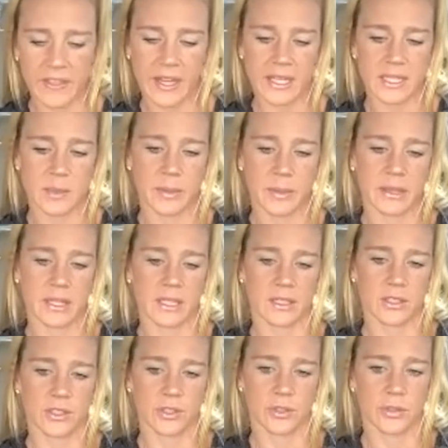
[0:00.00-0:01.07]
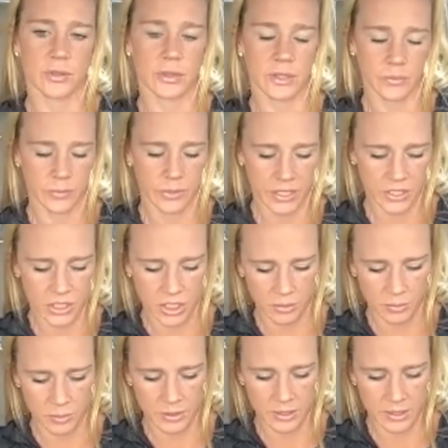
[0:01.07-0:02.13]
that is a big thing too, uh, when a
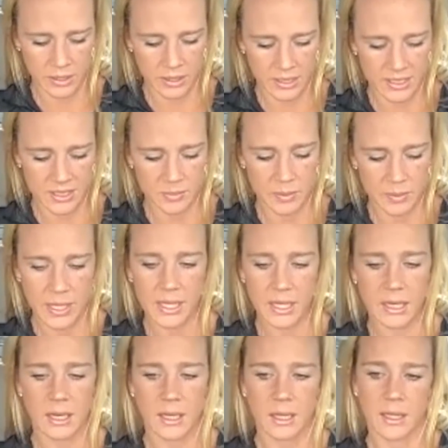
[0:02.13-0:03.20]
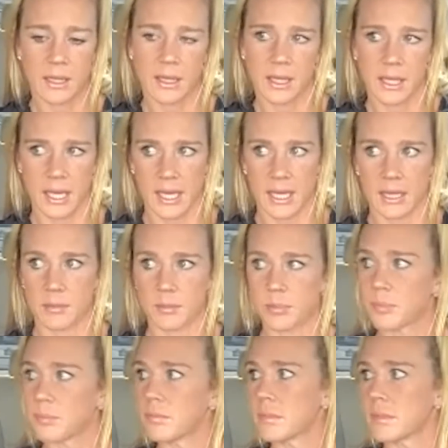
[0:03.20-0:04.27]
champion gets beat. And
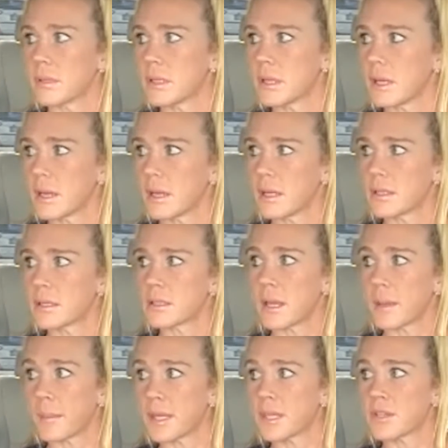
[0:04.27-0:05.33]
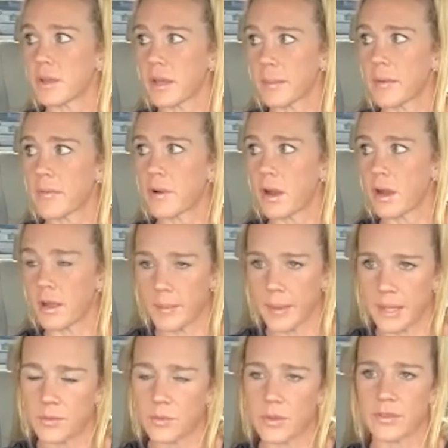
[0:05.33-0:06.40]
I mean, don't get me wrong,
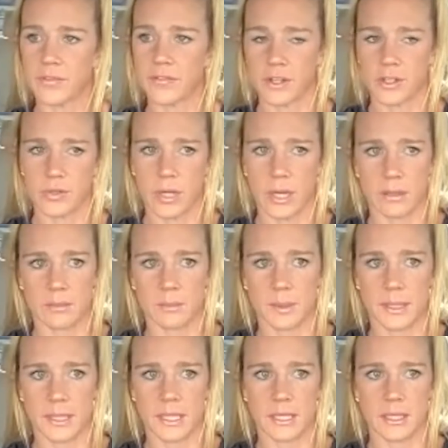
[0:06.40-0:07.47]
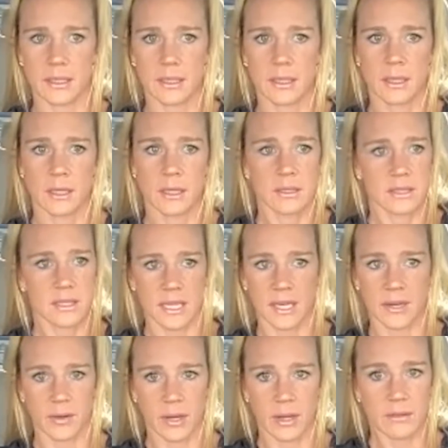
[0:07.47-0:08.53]
Amanda won the first round, but
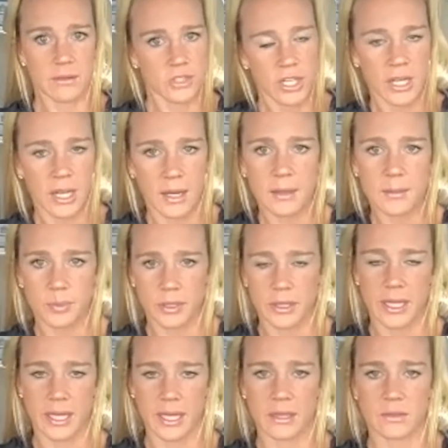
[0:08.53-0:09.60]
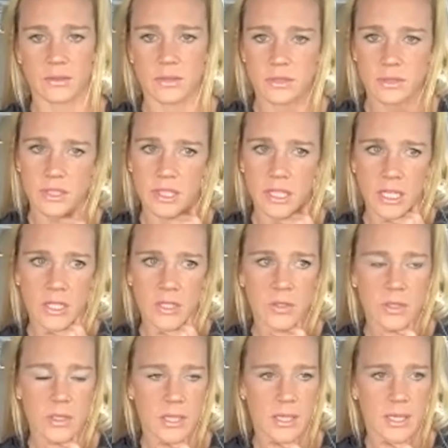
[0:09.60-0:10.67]
second round she got pretty handled, you
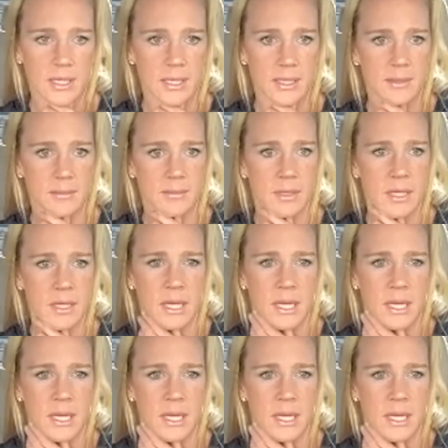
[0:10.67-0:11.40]
know? Um